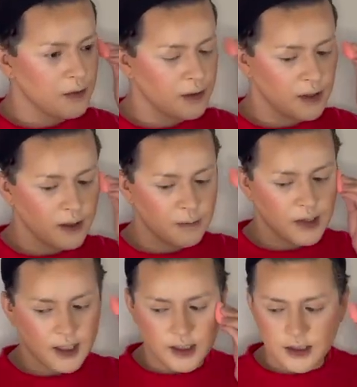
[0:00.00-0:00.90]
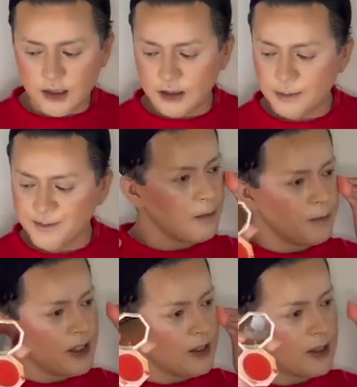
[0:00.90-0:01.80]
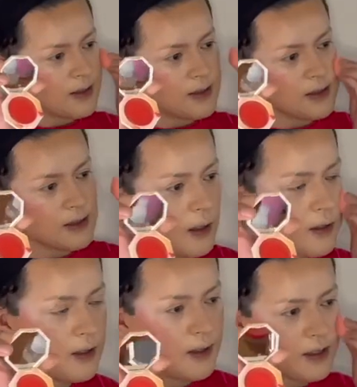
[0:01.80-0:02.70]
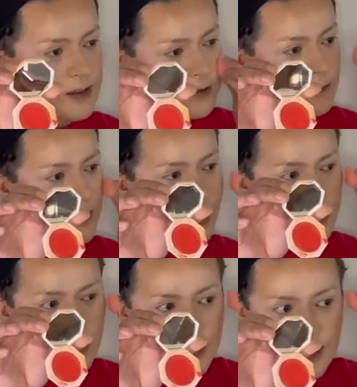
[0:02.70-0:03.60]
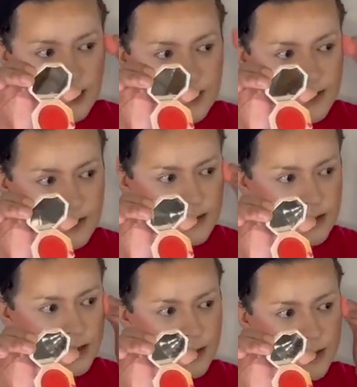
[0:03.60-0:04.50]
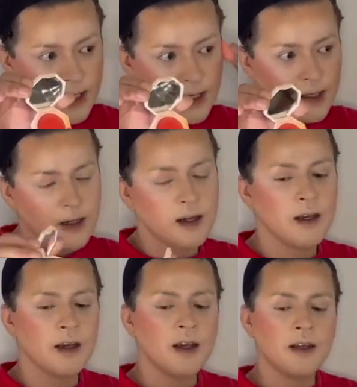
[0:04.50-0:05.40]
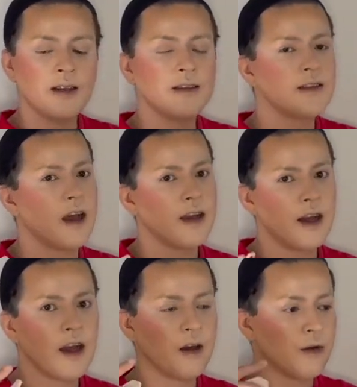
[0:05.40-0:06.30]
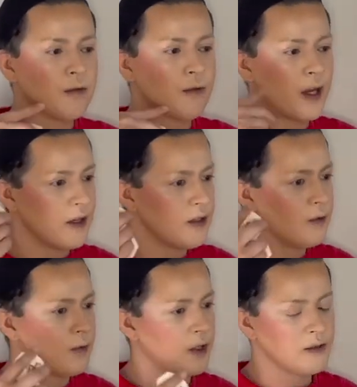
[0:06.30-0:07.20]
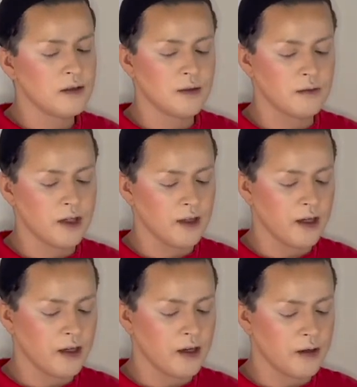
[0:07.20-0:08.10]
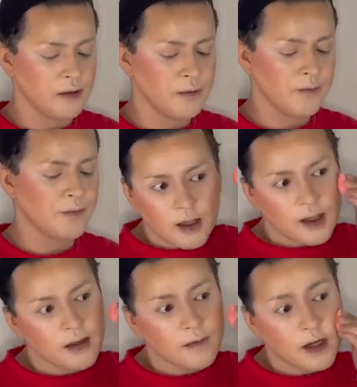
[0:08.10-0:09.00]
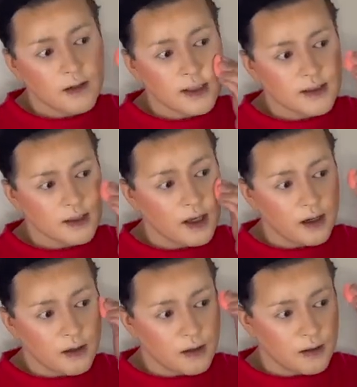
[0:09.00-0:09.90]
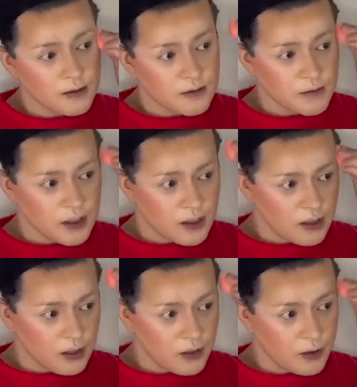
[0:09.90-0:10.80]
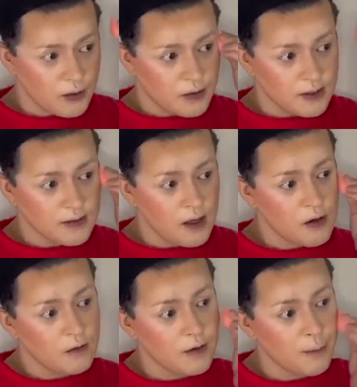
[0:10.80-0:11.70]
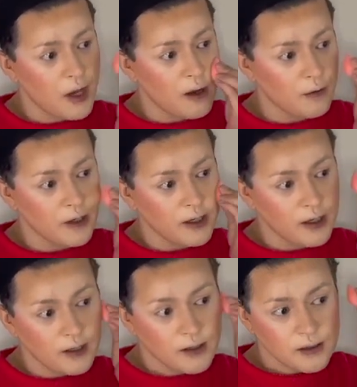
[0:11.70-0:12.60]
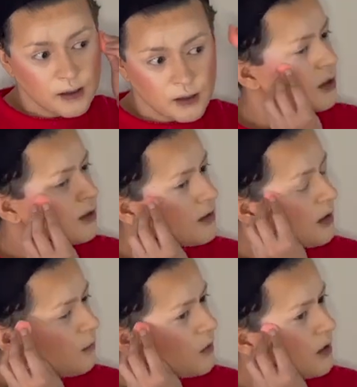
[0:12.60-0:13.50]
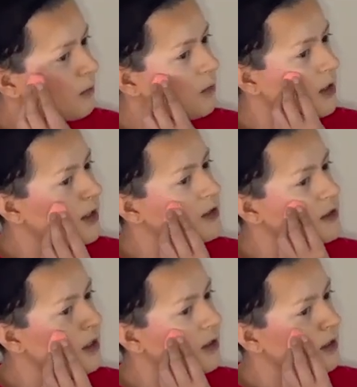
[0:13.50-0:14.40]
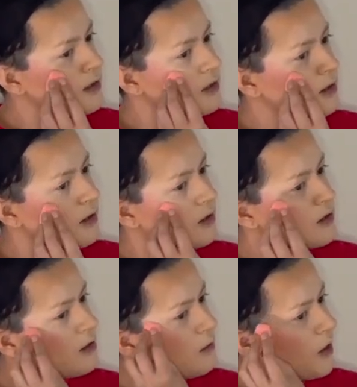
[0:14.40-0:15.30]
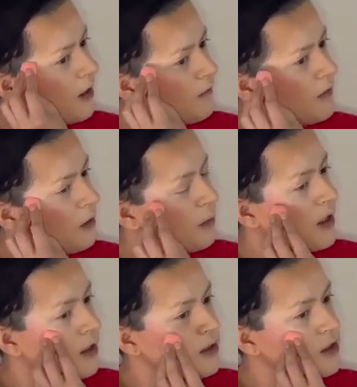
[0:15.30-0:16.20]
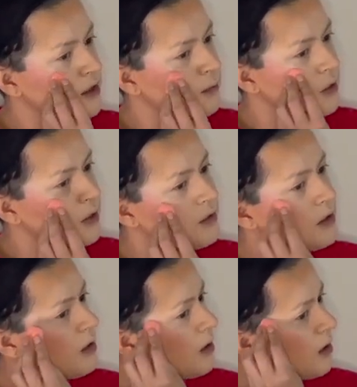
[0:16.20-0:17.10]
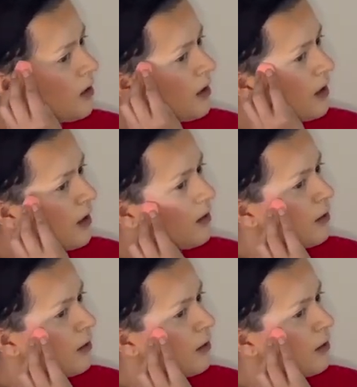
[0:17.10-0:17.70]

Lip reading: Beauty blush because although it's red, you can decide how red you want to really go. It's very subtle, it's really cute, it's not overpowering. And same with the blush. I like to go to where I feel my cheekbone and go